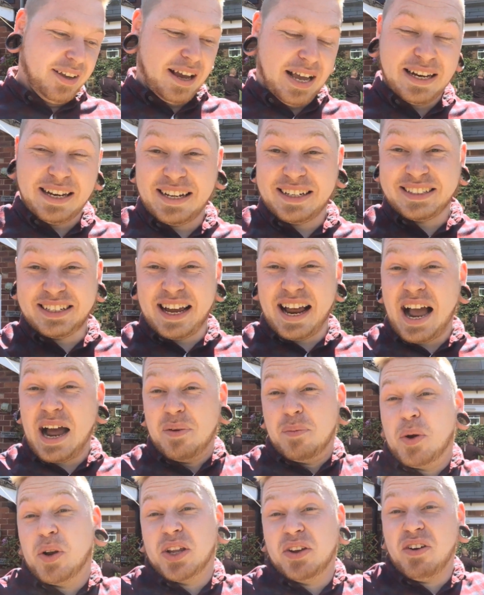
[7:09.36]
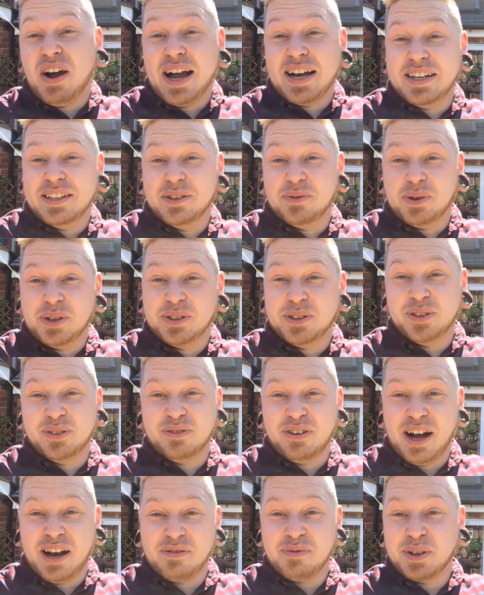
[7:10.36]
like I say, I'm only riding the
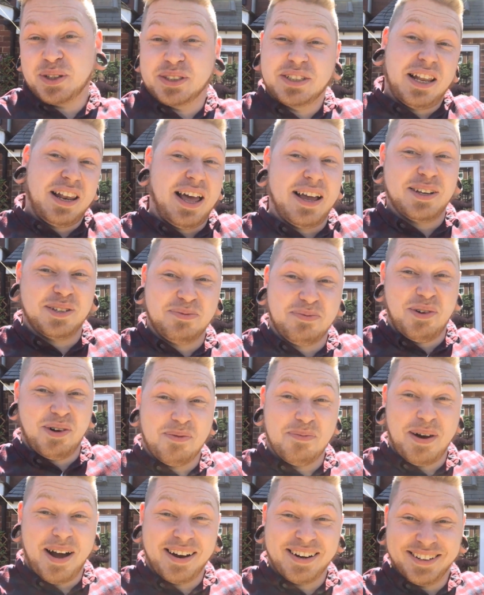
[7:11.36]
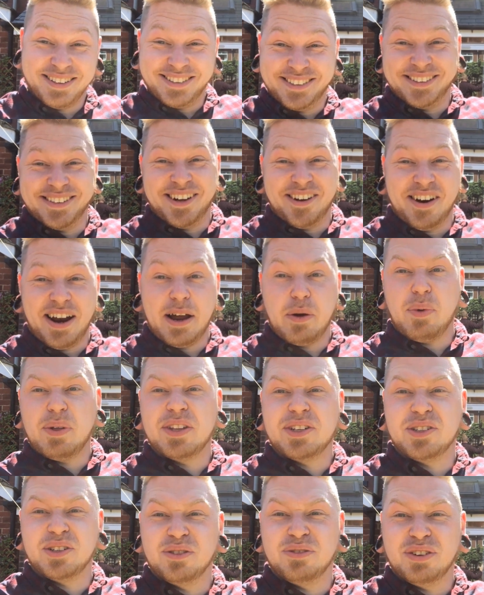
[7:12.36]
125 because I like small bikes, all right? When
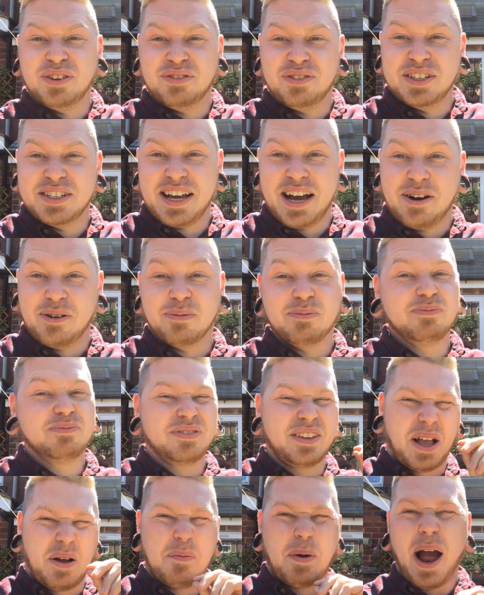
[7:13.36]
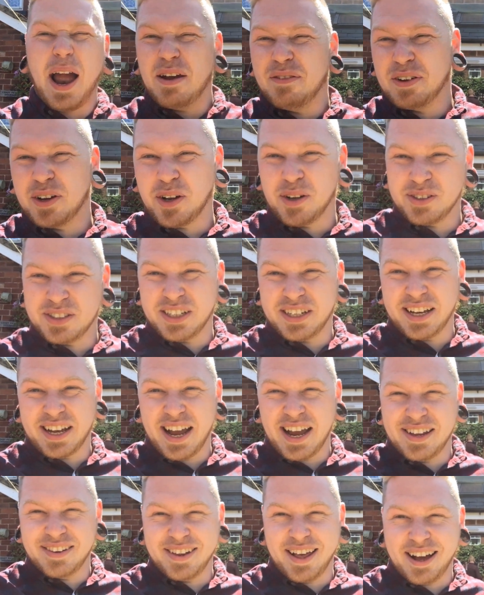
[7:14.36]
the 250's out, might even consider
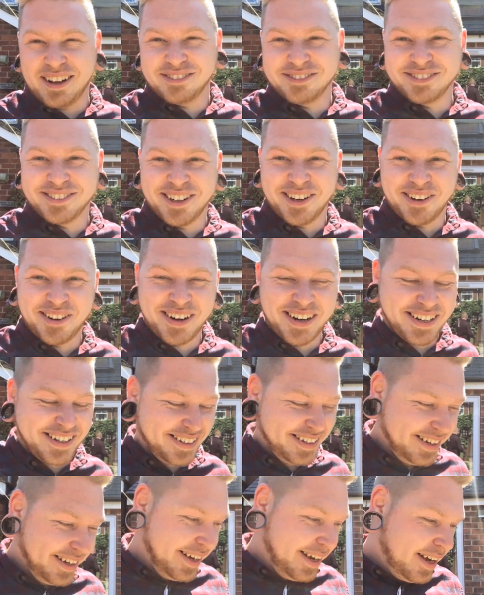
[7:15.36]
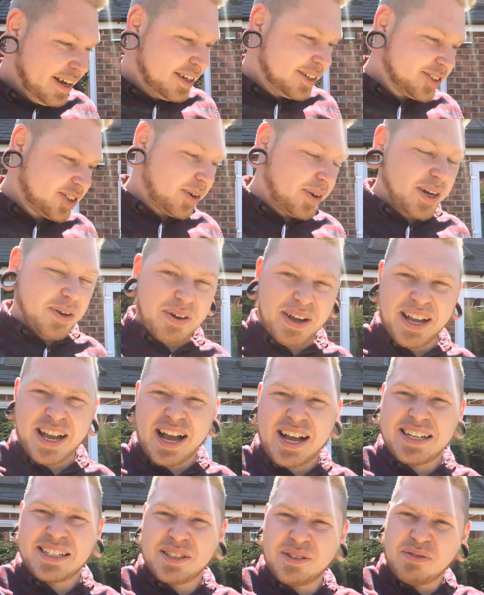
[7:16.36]
getting that, all right? So anyway,
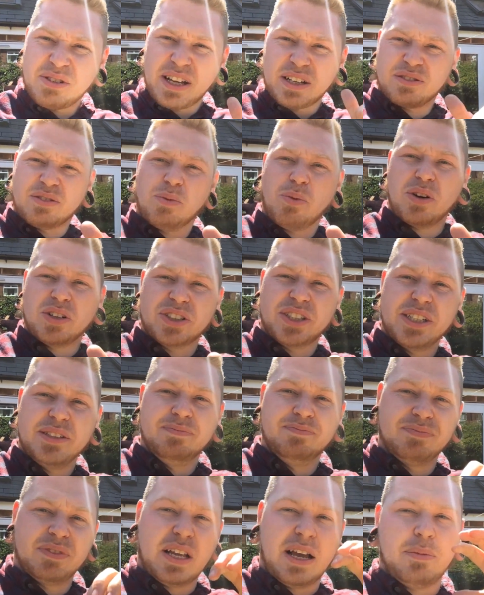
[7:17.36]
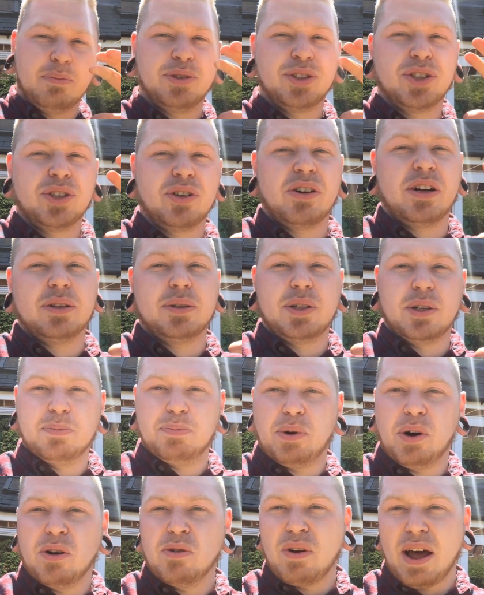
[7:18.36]
guys, thanks for watching. I'm sure I'll
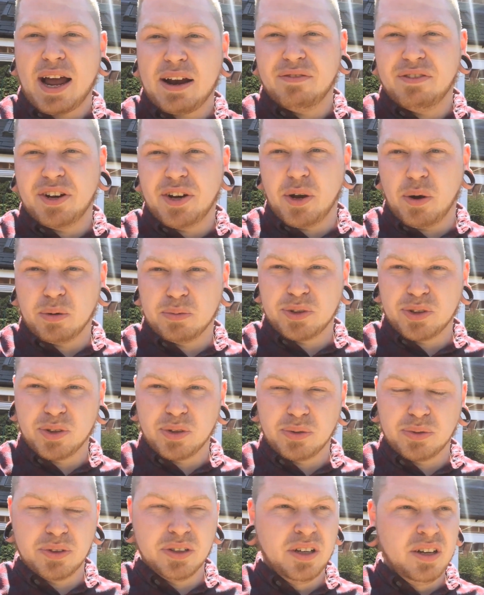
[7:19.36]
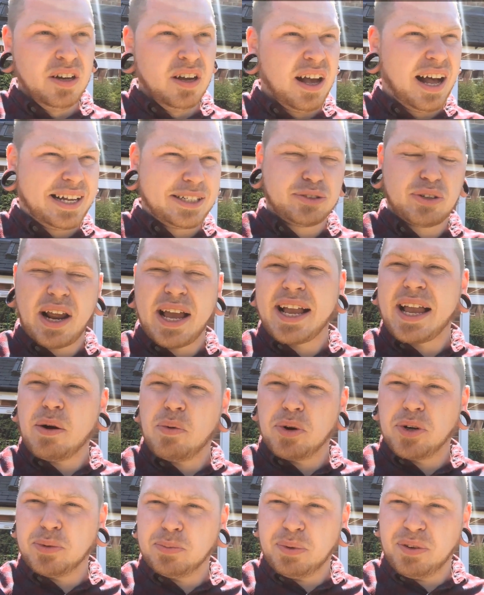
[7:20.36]
put a ride video up soon. I'll try and get
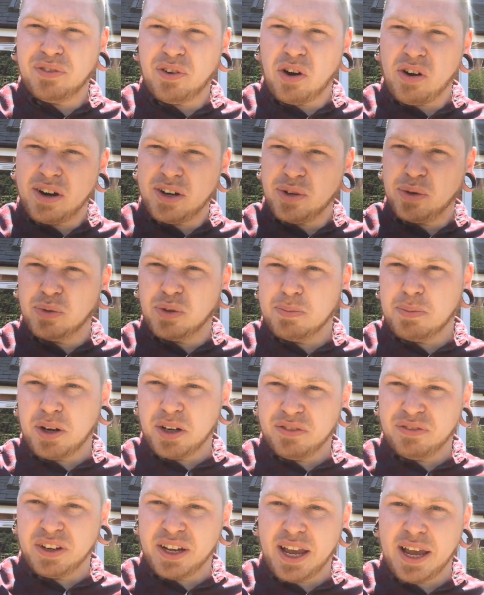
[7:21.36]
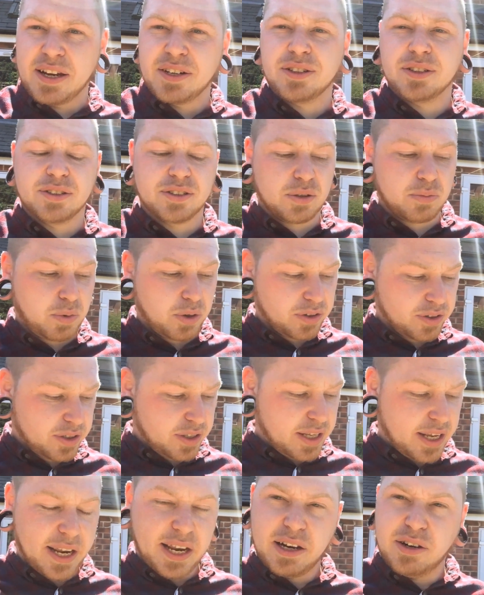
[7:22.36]
one up before I do the modifications, and once
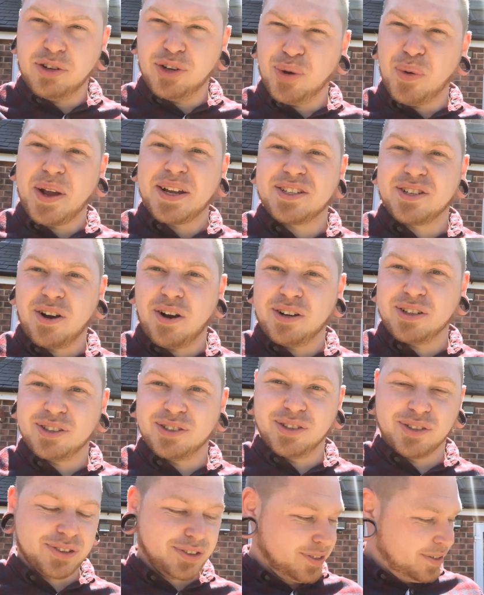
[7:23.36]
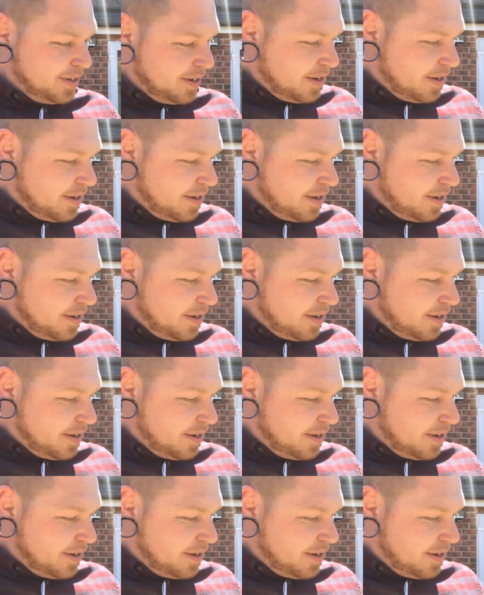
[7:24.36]
the new exhaust done